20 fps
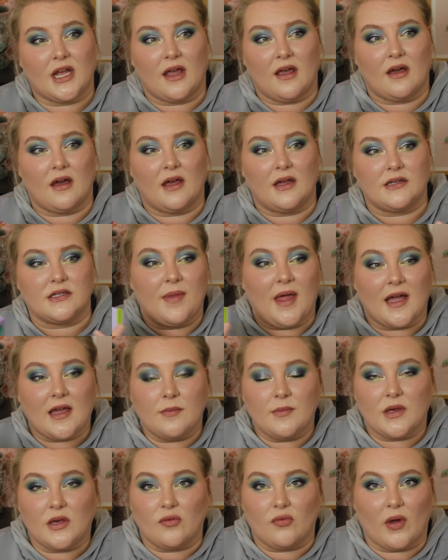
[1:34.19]
And that
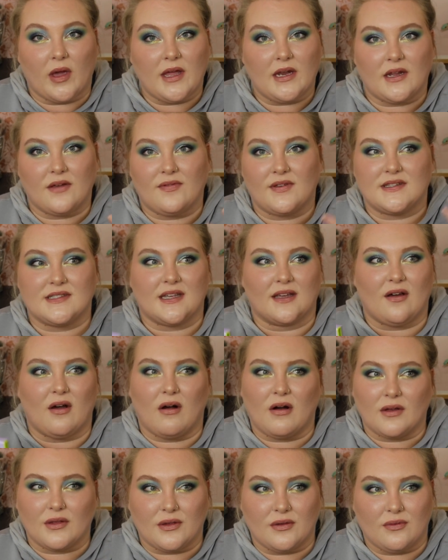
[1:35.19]
can be great if it's like
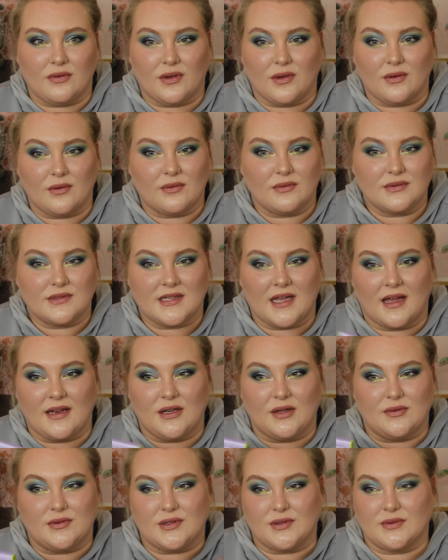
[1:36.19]
all you use and
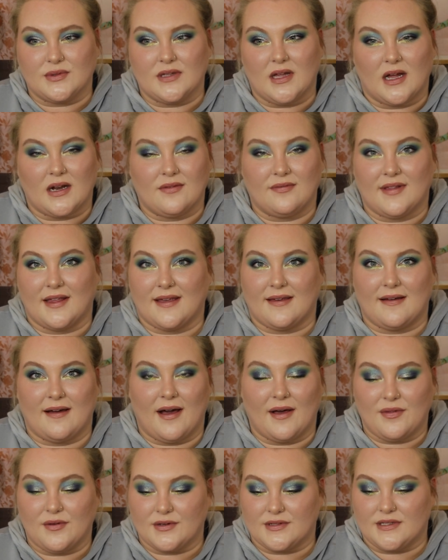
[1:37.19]
you do a lot of like
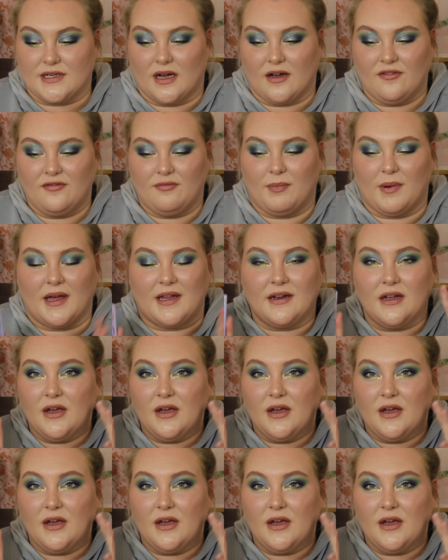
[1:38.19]
other stuff. But